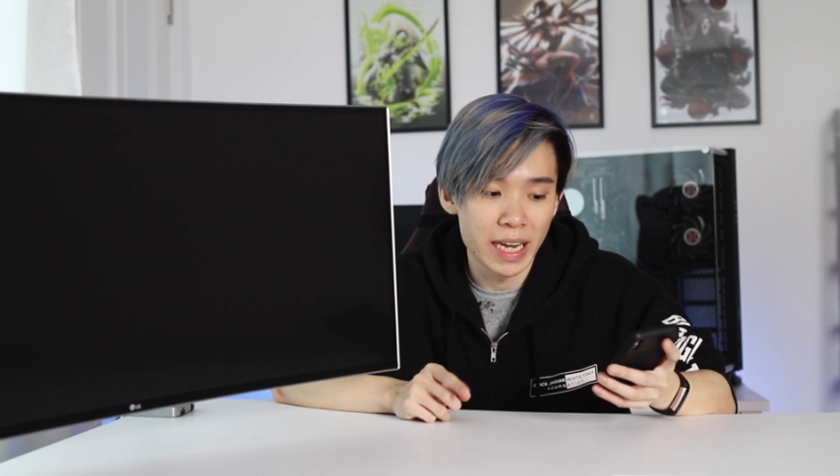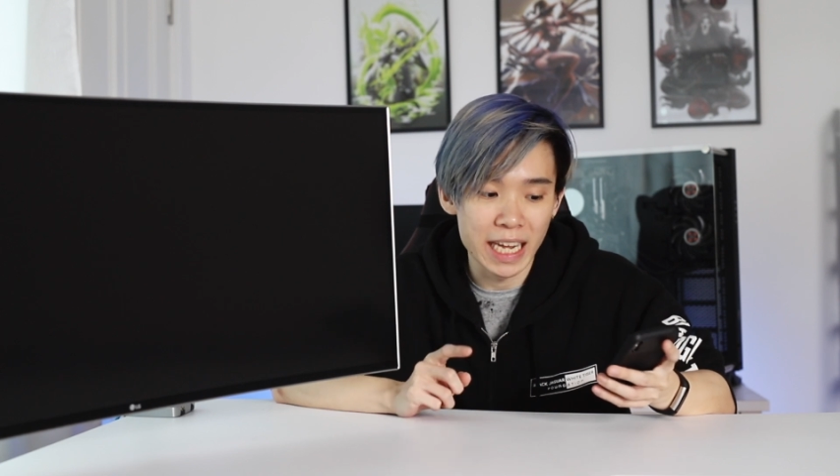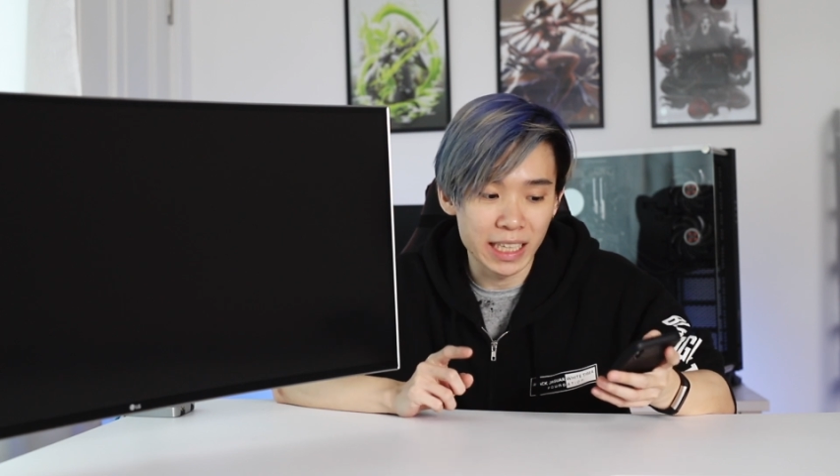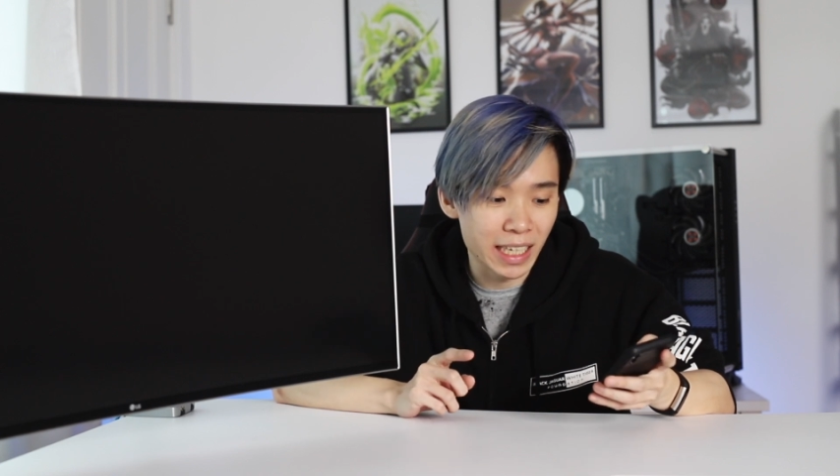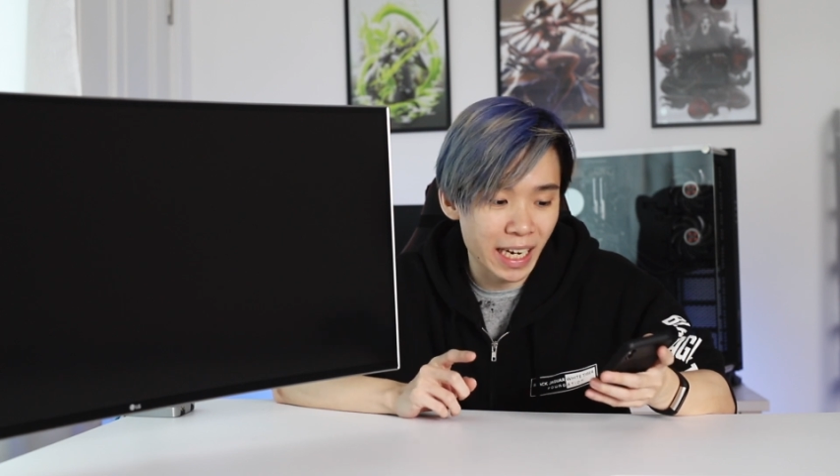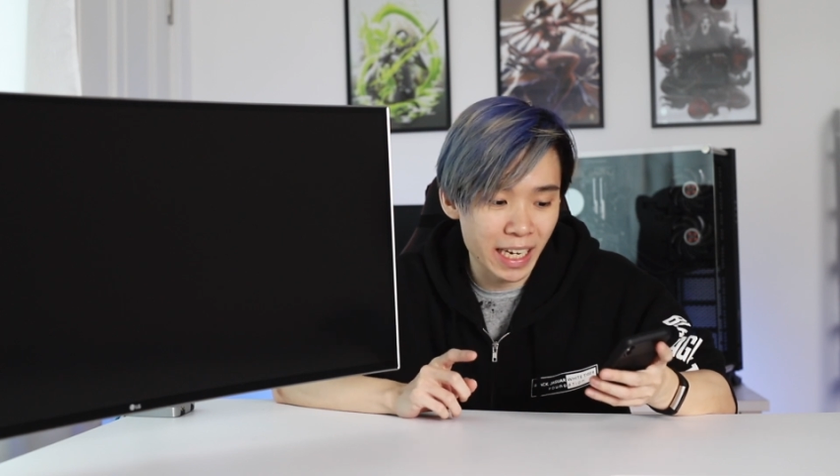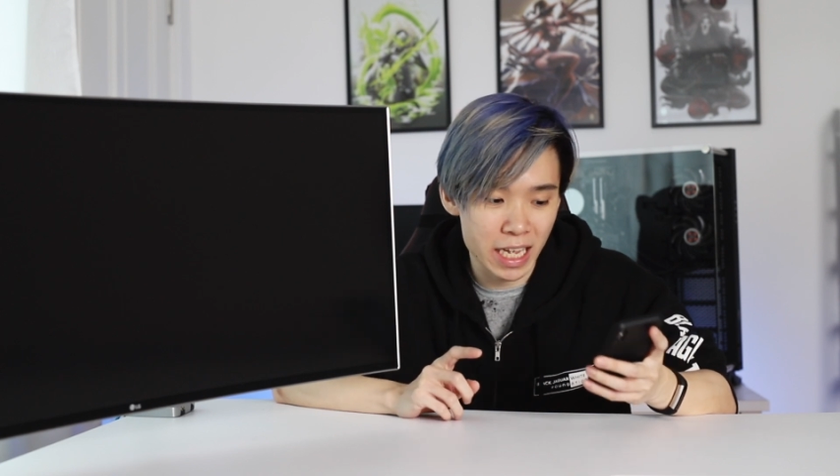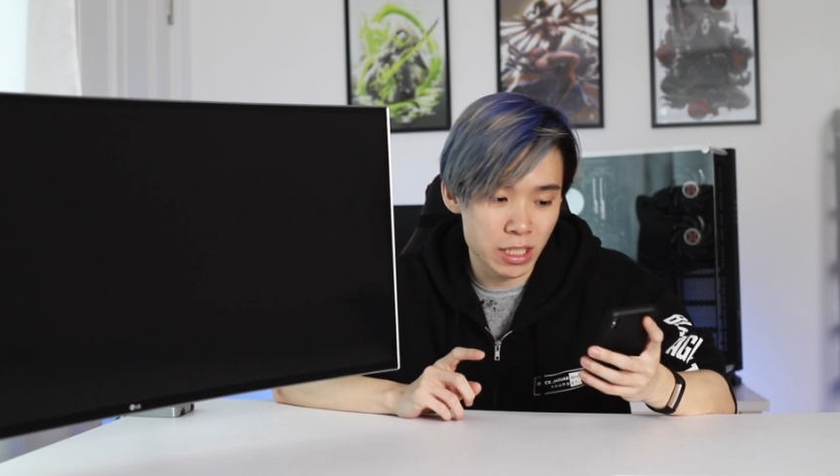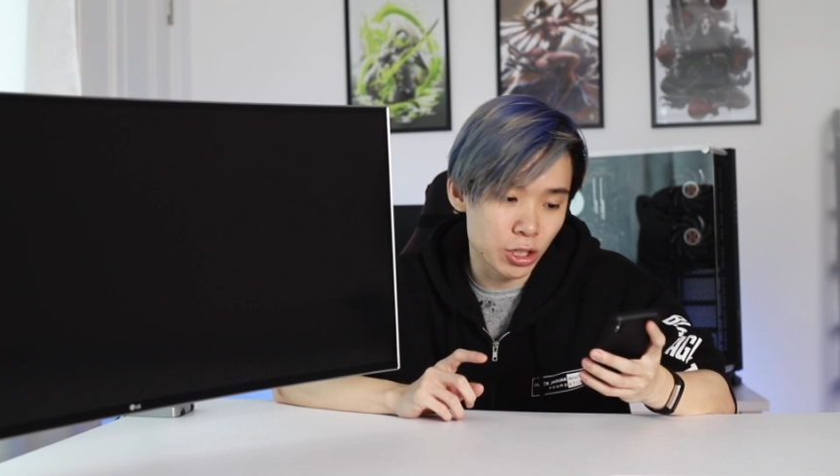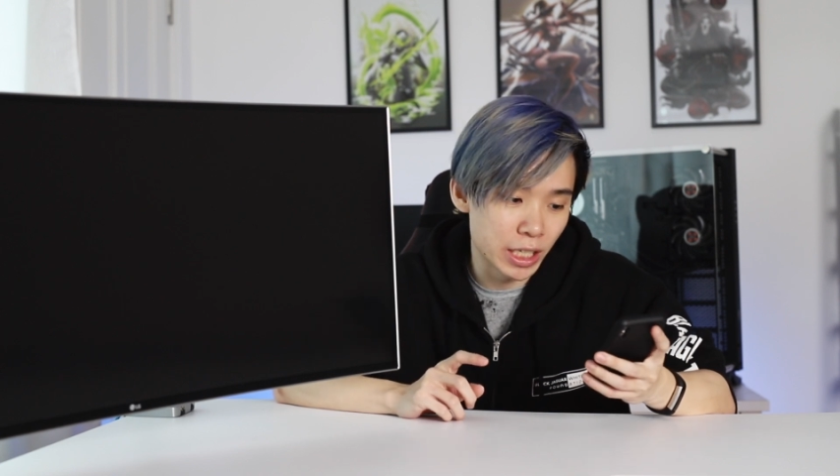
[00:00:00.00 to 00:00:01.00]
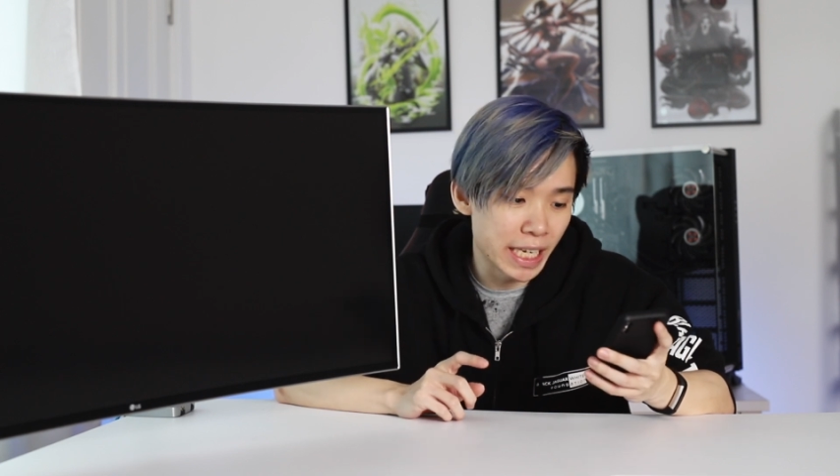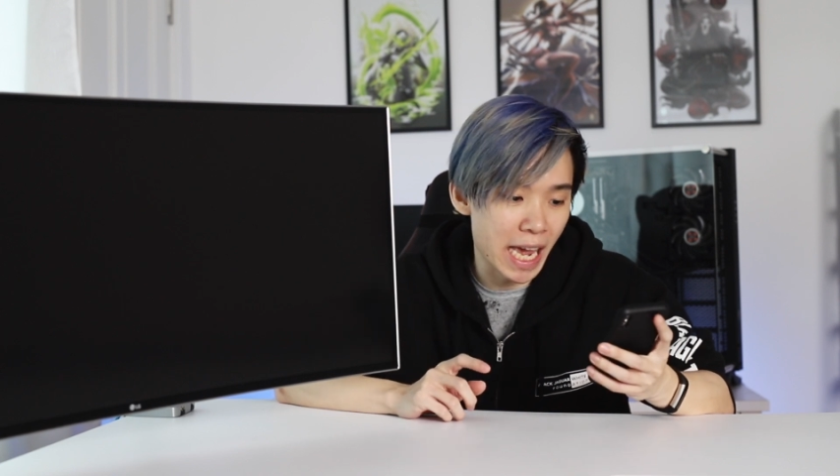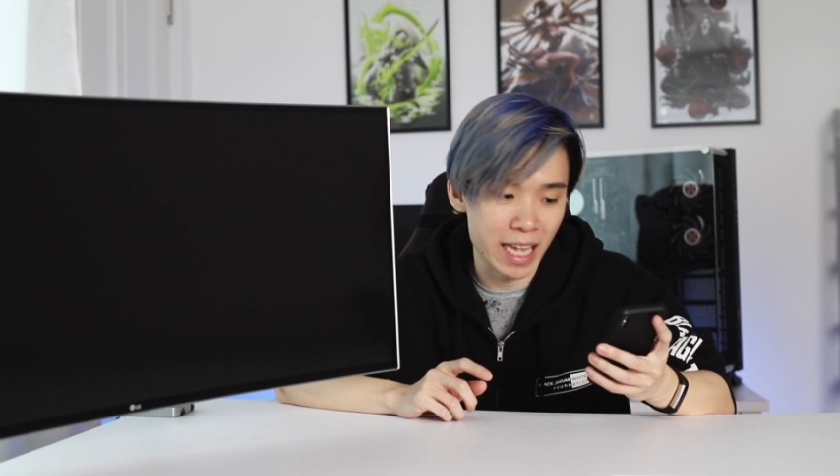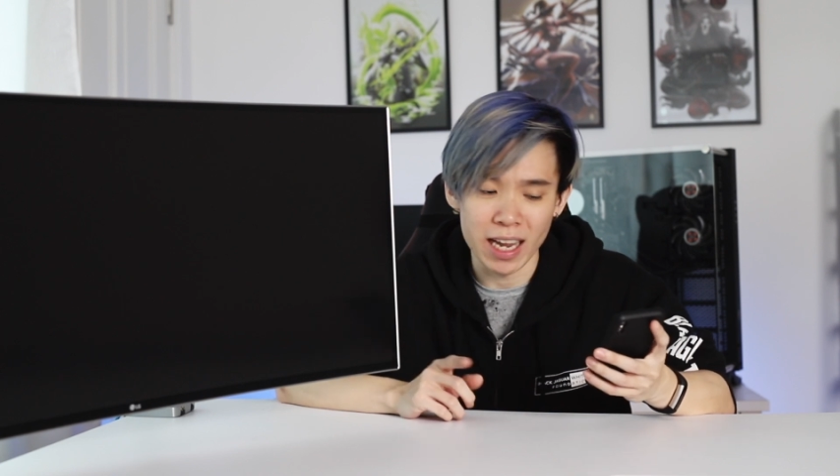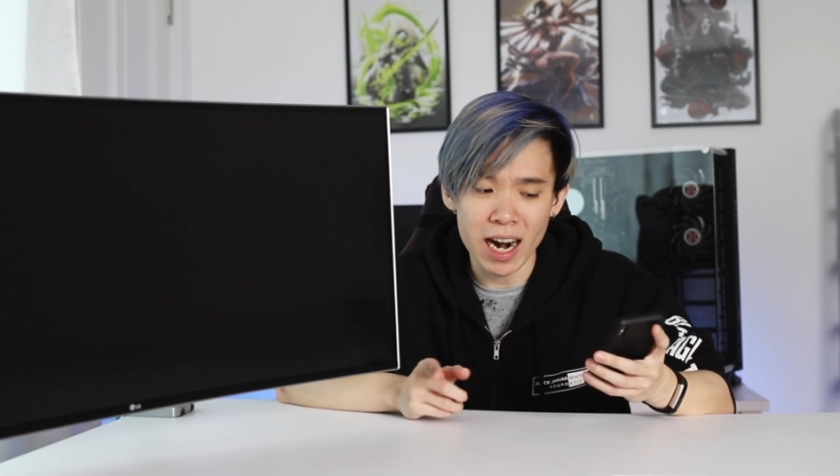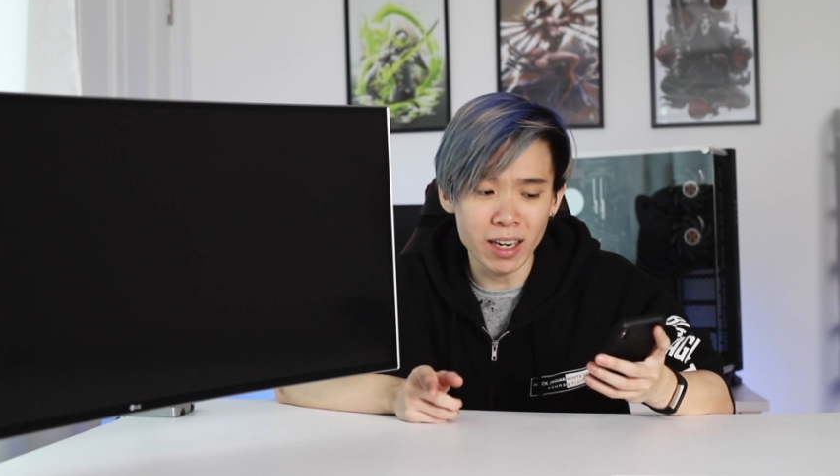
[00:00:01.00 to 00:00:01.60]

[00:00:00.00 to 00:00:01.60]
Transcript: 89 SGD and the